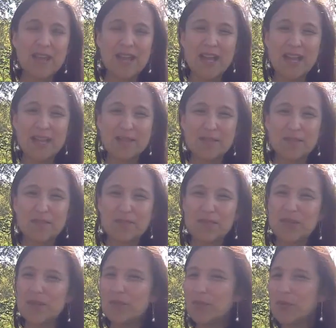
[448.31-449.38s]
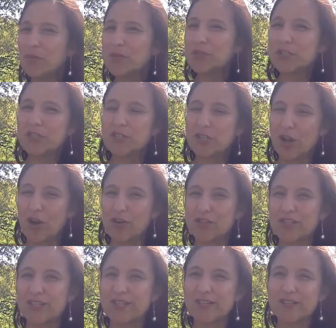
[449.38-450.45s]
and people will
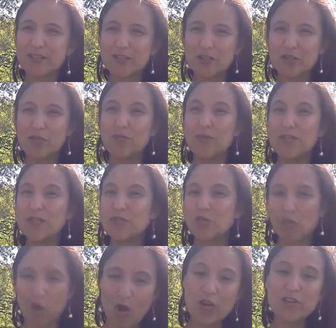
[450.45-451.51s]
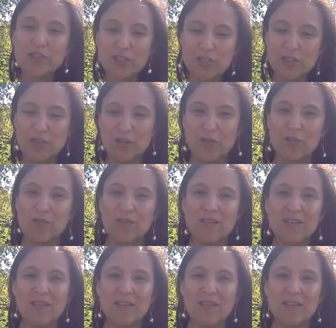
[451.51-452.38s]
start to be drawn to you